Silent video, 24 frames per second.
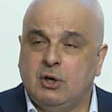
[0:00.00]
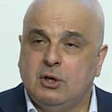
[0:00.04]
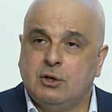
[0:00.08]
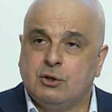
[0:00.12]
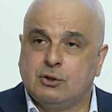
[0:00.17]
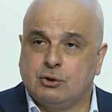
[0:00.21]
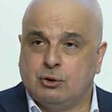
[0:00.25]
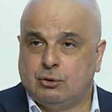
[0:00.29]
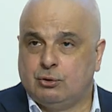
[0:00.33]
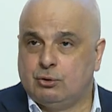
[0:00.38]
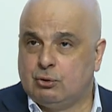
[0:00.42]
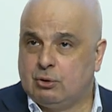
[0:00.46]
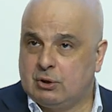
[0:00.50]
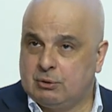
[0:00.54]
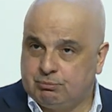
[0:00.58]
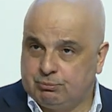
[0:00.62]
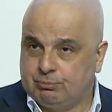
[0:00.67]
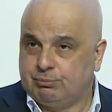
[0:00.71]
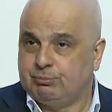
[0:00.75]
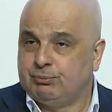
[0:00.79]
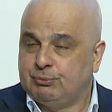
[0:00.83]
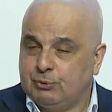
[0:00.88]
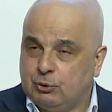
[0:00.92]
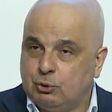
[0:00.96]
So you're,
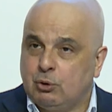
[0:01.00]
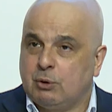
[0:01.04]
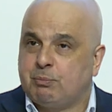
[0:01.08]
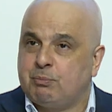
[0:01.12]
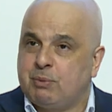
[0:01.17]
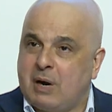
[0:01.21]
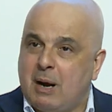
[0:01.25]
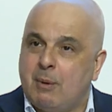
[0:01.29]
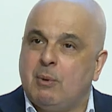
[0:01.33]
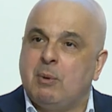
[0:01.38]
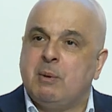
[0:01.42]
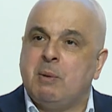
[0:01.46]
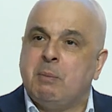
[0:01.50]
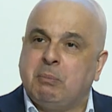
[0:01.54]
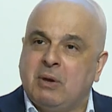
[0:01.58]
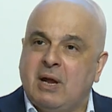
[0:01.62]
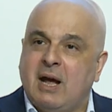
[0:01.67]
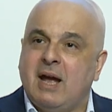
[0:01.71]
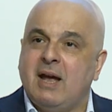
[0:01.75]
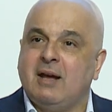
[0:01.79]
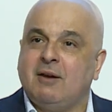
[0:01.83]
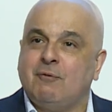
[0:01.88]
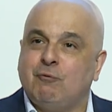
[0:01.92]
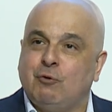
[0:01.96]
you're probably
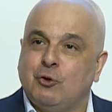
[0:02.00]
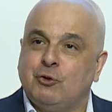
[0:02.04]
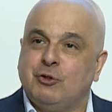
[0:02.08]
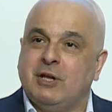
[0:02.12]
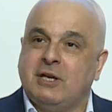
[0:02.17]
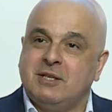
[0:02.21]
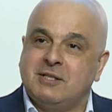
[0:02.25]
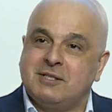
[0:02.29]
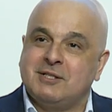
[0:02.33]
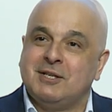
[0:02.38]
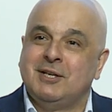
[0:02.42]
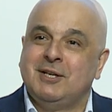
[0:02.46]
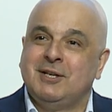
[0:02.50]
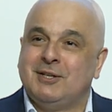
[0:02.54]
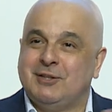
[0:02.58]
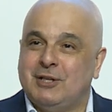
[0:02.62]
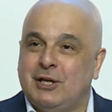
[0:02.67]
implying for this